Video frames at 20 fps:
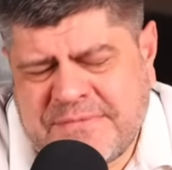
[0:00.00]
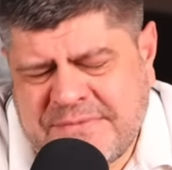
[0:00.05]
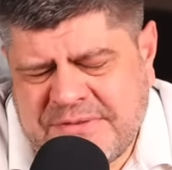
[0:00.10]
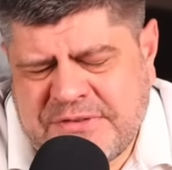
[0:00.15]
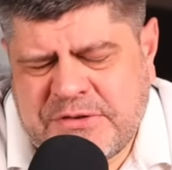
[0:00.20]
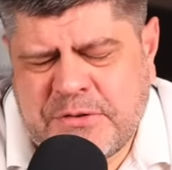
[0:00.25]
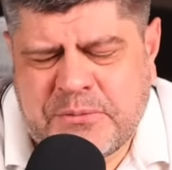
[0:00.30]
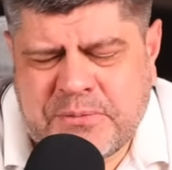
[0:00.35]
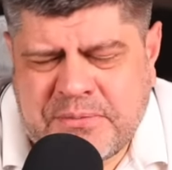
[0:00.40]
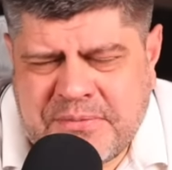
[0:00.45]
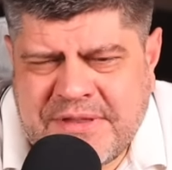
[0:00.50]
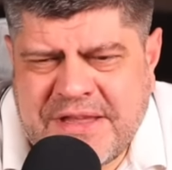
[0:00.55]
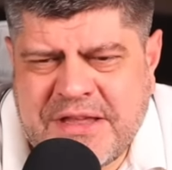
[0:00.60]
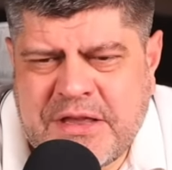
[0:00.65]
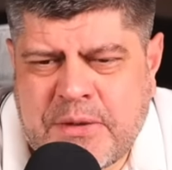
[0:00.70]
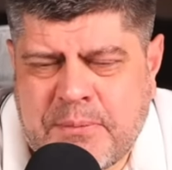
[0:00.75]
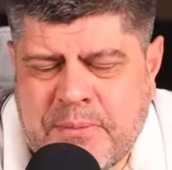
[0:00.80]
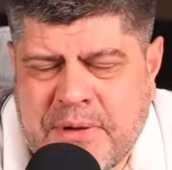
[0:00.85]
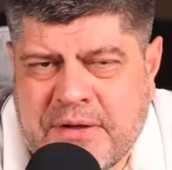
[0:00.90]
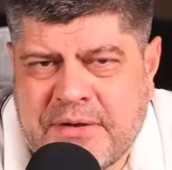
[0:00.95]
So
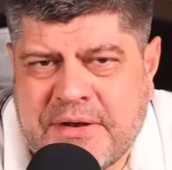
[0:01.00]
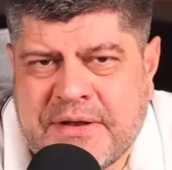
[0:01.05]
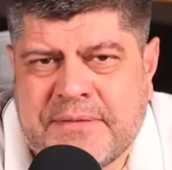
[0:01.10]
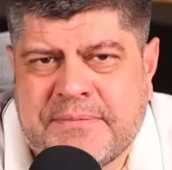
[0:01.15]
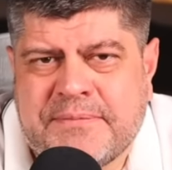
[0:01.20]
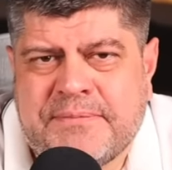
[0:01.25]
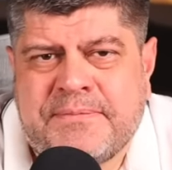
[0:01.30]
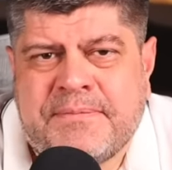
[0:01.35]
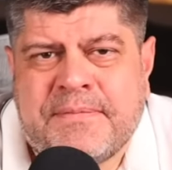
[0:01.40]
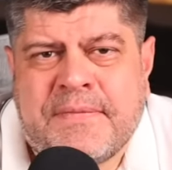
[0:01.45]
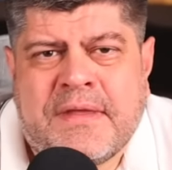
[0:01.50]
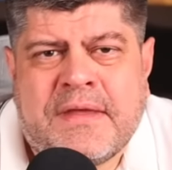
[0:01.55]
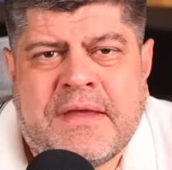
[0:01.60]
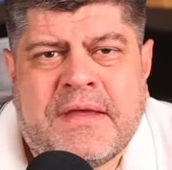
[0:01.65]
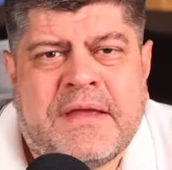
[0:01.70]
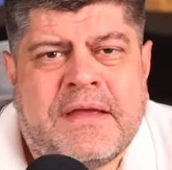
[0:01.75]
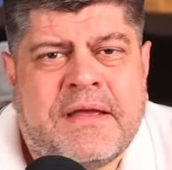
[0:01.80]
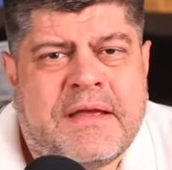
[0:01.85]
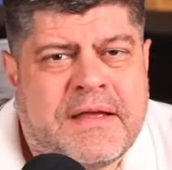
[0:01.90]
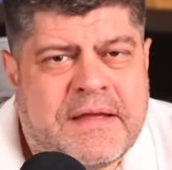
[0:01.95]
think about it.
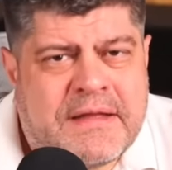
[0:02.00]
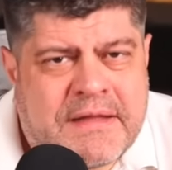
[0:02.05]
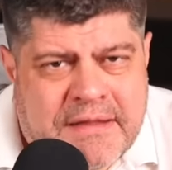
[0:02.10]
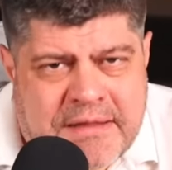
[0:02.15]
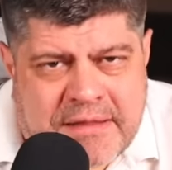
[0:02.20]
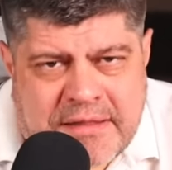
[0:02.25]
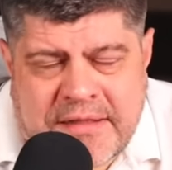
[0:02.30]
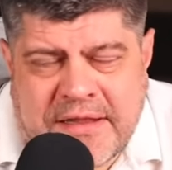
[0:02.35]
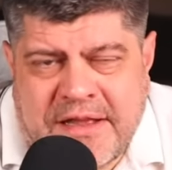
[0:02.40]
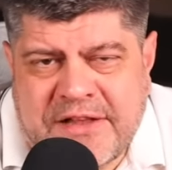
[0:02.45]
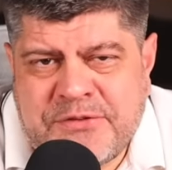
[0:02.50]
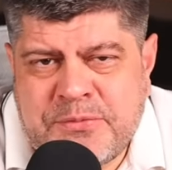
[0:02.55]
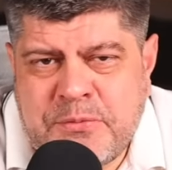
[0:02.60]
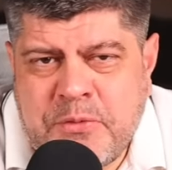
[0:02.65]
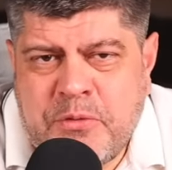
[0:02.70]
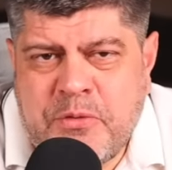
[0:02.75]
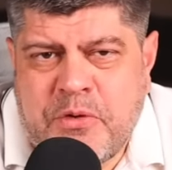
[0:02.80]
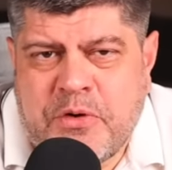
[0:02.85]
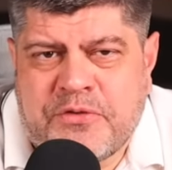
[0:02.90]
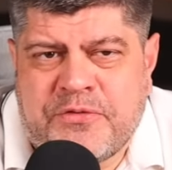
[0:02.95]
Let's
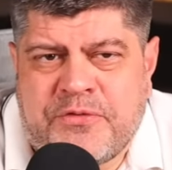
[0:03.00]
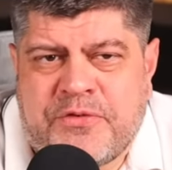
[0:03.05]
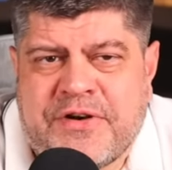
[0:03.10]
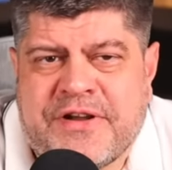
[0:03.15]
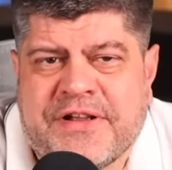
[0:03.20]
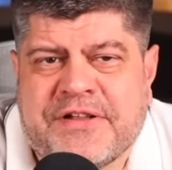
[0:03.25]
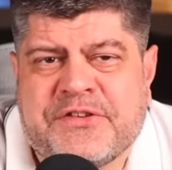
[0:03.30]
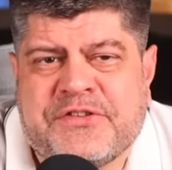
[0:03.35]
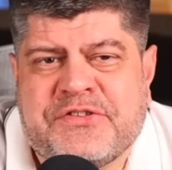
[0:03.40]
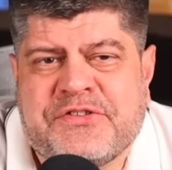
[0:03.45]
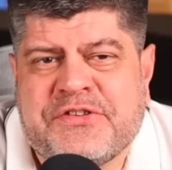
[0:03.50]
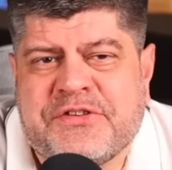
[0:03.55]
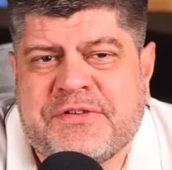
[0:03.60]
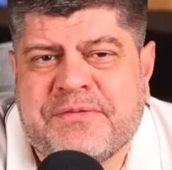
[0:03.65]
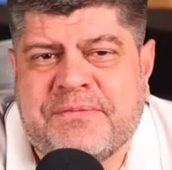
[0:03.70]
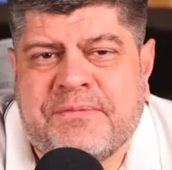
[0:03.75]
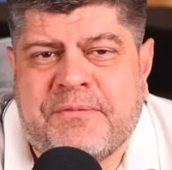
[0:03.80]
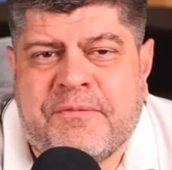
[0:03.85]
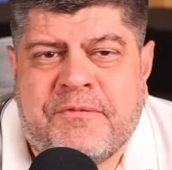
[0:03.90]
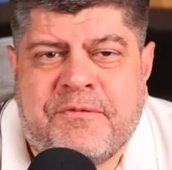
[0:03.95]
move on, friends.
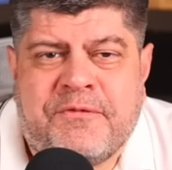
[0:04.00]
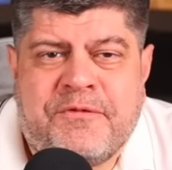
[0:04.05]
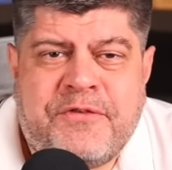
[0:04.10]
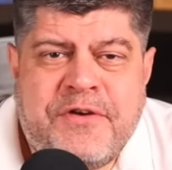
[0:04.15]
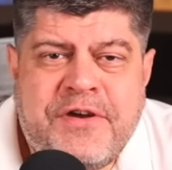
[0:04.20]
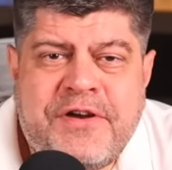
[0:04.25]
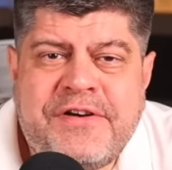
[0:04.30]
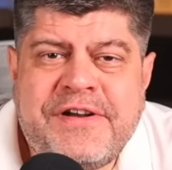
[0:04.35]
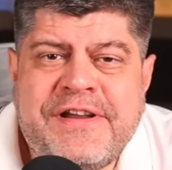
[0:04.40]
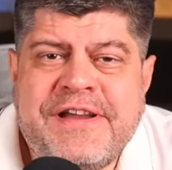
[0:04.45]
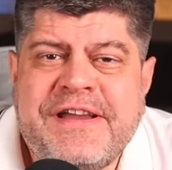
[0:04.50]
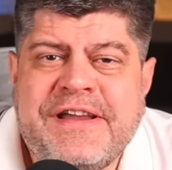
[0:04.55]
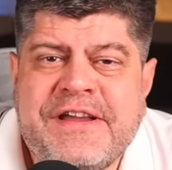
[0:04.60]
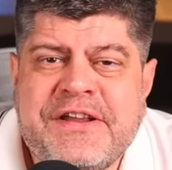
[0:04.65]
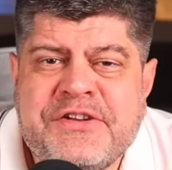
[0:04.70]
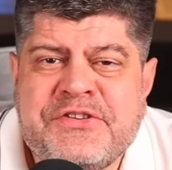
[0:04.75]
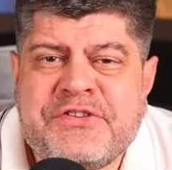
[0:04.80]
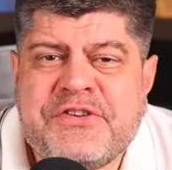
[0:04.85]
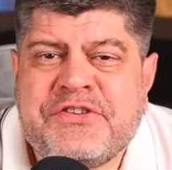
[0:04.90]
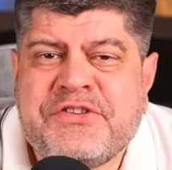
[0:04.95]
Very
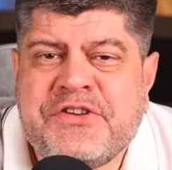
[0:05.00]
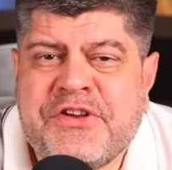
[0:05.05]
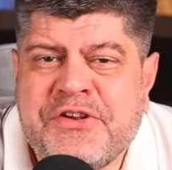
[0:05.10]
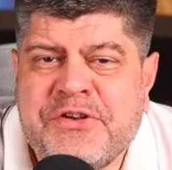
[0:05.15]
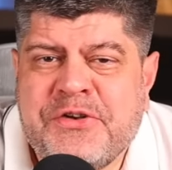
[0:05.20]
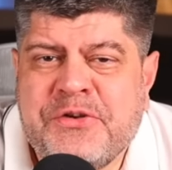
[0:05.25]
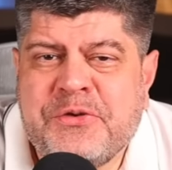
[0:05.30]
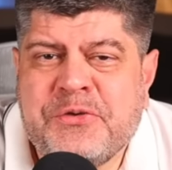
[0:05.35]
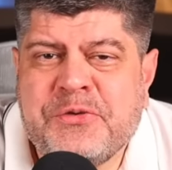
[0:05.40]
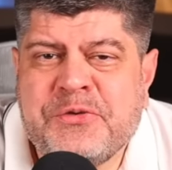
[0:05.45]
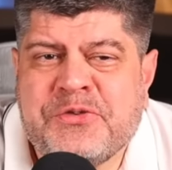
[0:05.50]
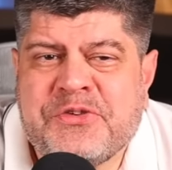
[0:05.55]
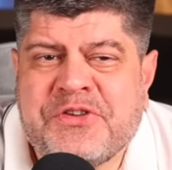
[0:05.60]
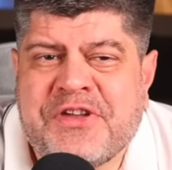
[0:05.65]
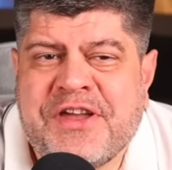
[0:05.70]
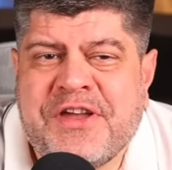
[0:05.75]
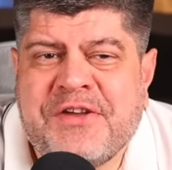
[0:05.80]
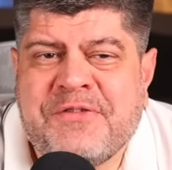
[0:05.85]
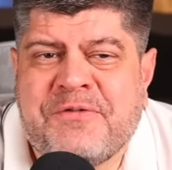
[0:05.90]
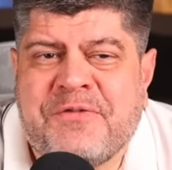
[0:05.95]
interesting news
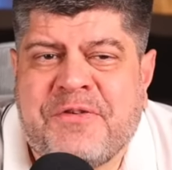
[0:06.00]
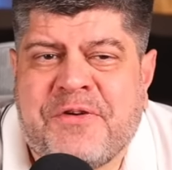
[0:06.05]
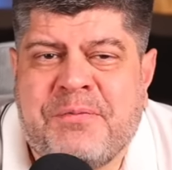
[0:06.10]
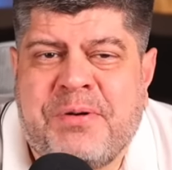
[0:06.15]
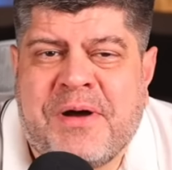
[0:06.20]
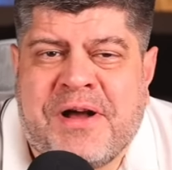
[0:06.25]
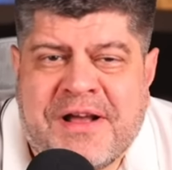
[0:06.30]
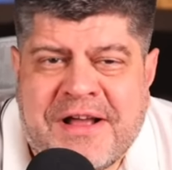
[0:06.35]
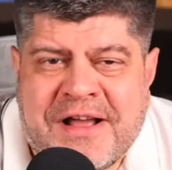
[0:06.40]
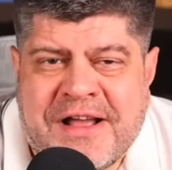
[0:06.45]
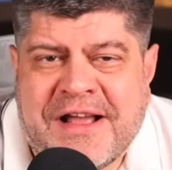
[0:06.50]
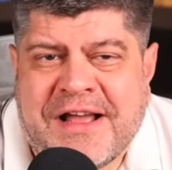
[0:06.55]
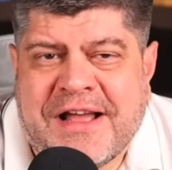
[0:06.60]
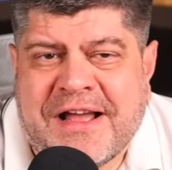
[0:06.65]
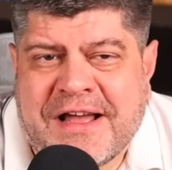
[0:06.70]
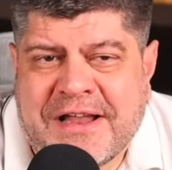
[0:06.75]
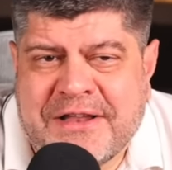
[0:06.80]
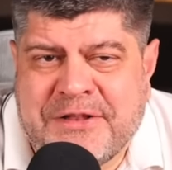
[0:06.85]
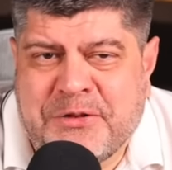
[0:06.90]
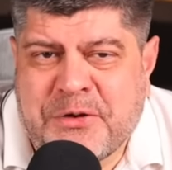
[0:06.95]
came from
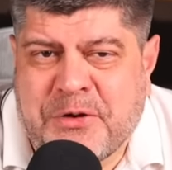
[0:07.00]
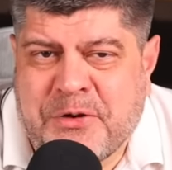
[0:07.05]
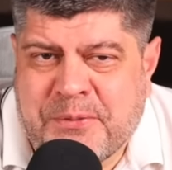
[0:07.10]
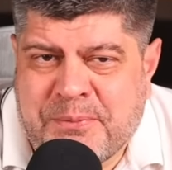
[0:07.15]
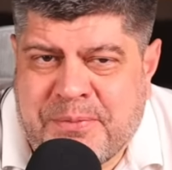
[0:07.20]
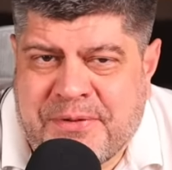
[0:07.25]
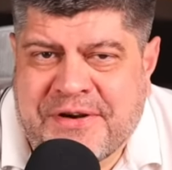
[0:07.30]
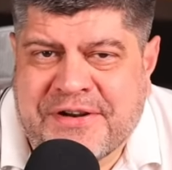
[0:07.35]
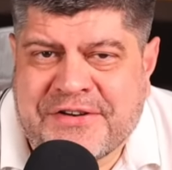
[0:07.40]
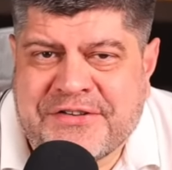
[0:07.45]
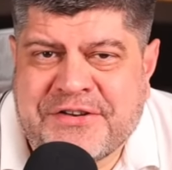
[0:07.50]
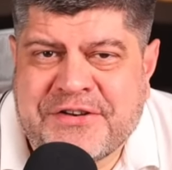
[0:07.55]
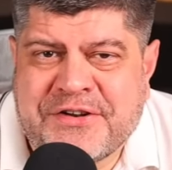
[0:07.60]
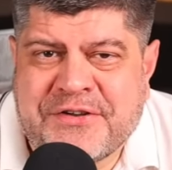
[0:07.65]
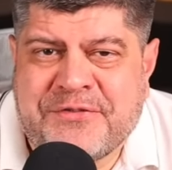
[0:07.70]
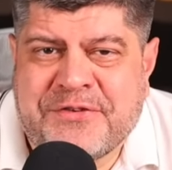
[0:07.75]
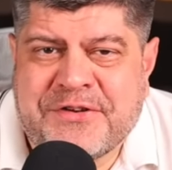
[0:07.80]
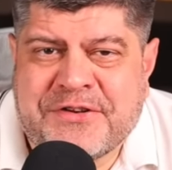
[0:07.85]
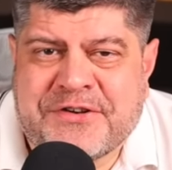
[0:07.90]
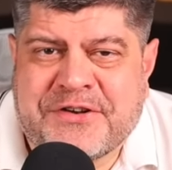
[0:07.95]
a top Russian
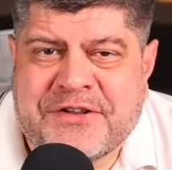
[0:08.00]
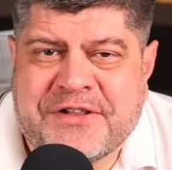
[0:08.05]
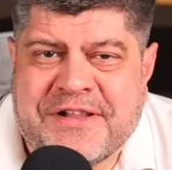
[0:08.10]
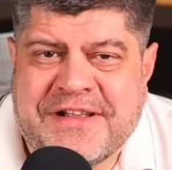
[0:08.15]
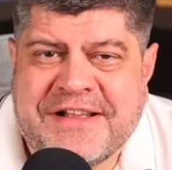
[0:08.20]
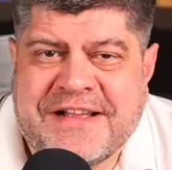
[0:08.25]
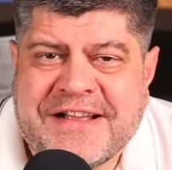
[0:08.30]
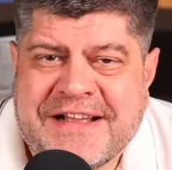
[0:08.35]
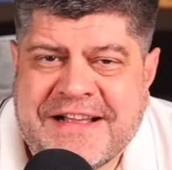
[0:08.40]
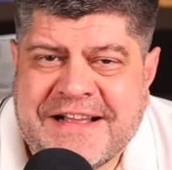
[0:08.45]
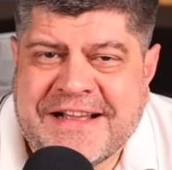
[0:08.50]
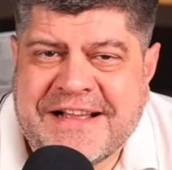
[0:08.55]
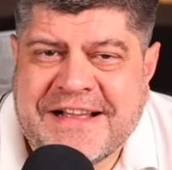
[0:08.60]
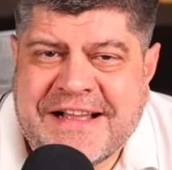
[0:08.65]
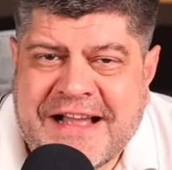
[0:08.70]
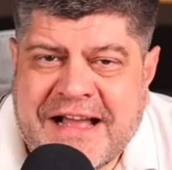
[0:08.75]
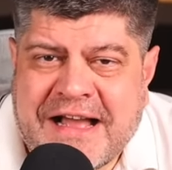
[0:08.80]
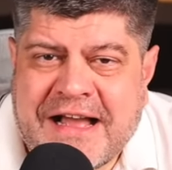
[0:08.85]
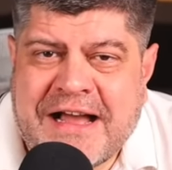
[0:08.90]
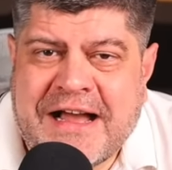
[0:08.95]
official,
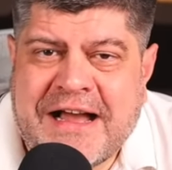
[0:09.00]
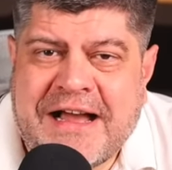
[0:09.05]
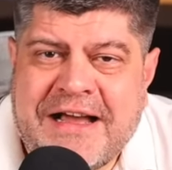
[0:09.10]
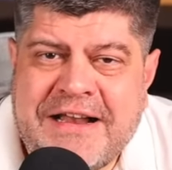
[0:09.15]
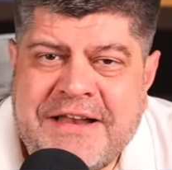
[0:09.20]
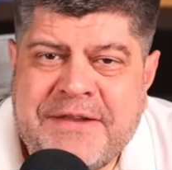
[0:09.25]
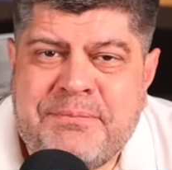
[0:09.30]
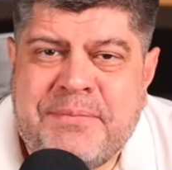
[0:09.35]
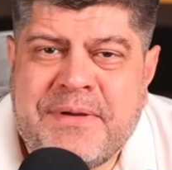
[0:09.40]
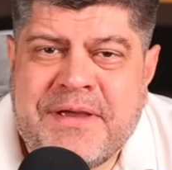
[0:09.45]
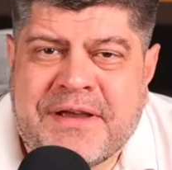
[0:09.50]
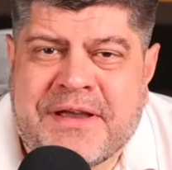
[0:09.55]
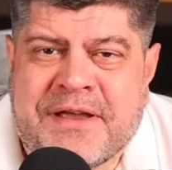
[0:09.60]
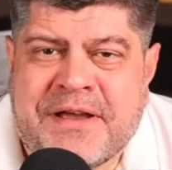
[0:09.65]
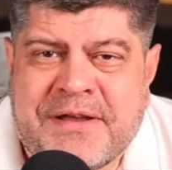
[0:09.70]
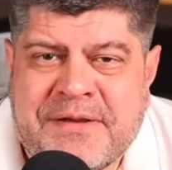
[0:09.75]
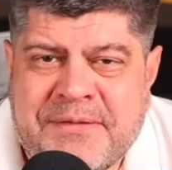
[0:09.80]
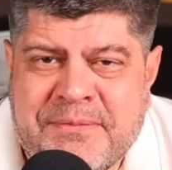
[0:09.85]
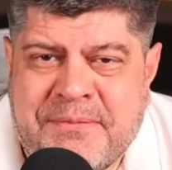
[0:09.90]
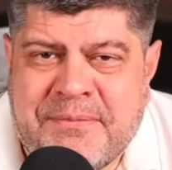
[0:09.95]
Alibek
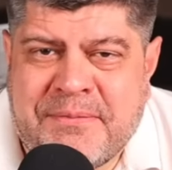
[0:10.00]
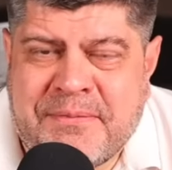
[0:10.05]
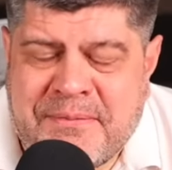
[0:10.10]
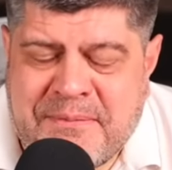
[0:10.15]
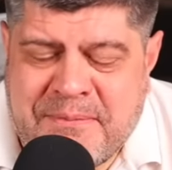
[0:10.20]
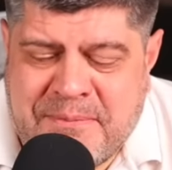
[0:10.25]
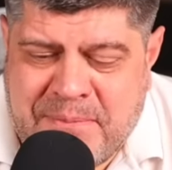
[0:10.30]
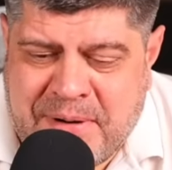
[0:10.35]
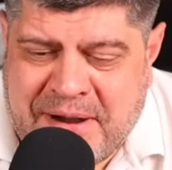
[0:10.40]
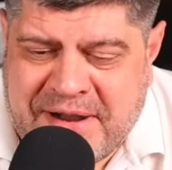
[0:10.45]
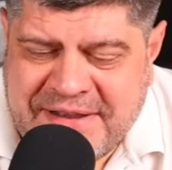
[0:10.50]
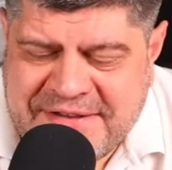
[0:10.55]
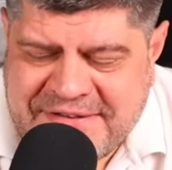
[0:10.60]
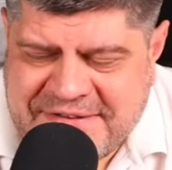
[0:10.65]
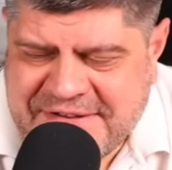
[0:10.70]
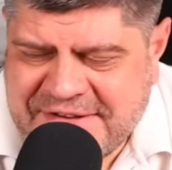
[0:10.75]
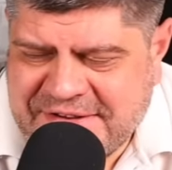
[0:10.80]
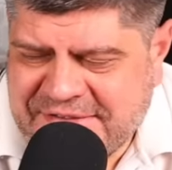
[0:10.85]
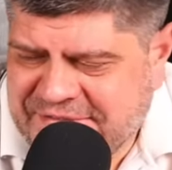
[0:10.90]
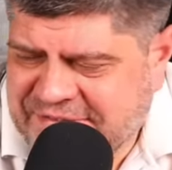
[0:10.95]

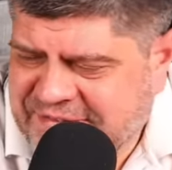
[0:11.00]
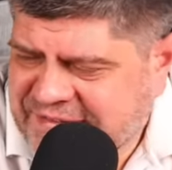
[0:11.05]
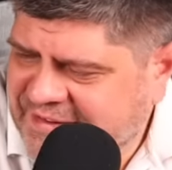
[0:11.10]
Basiev.